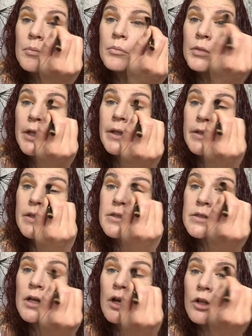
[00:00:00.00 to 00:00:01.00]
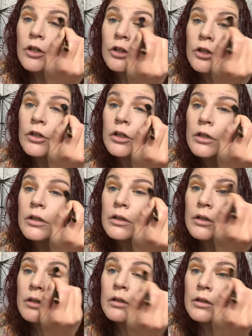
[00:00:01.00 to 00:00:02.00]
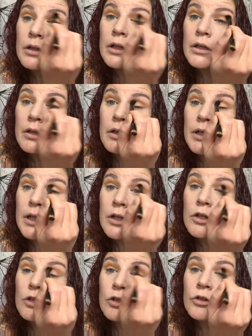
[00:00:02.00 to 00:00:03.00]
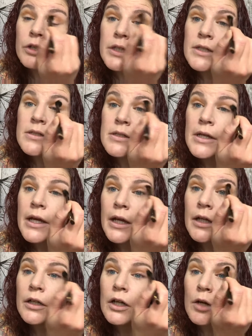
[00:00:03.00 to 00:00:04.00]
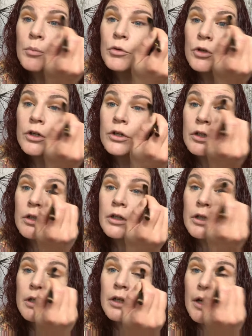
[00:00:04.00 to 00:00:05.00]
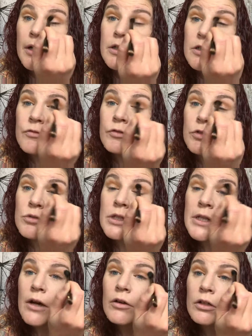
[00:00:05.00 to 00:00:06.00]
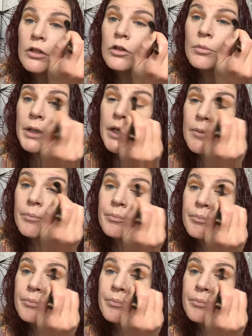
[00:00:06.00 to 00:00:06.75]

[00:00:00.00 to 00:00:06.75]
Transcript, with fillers: blend this color into the crease and upward kind of diffuse it out a little bit